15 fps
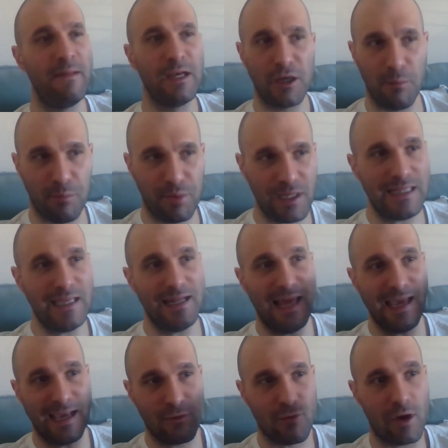completely
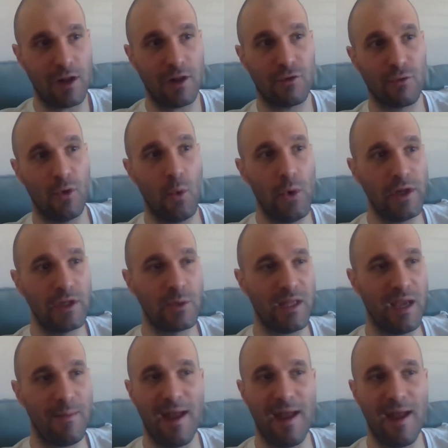naked, running through the woods with him.